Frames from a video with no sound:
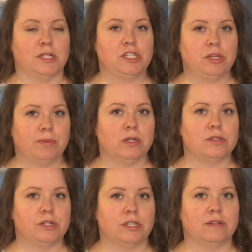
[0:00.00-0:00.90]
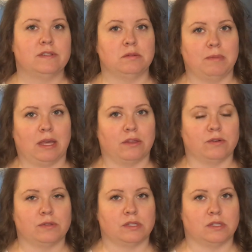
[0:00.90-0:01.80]
cheaper alternative to make
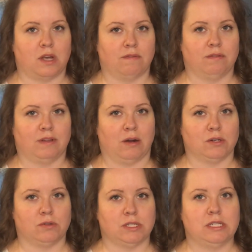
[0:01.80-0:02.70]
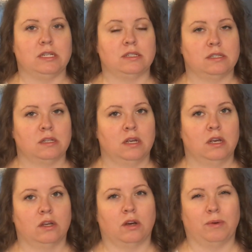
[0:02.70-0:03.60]
those cassava flour tortillas,
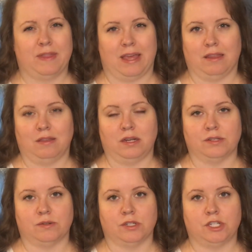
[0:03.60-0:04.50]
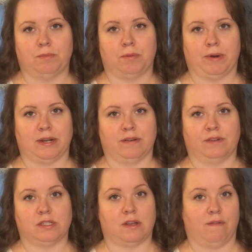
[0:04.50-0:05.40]
go with the Anthony's or a cheaper brand of
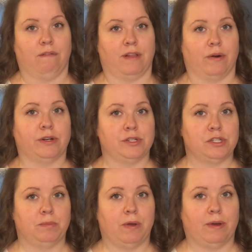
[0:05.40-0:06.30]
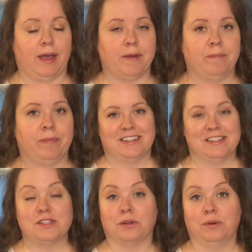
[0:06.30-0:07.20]
cassava flour and you should be okay.
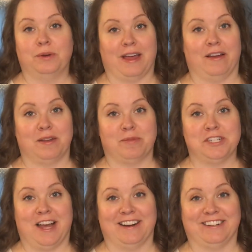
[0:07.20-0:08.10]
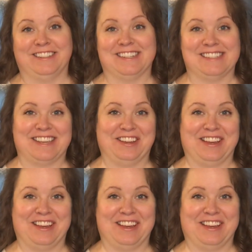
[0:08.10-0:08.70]
So without any more chatter, let's get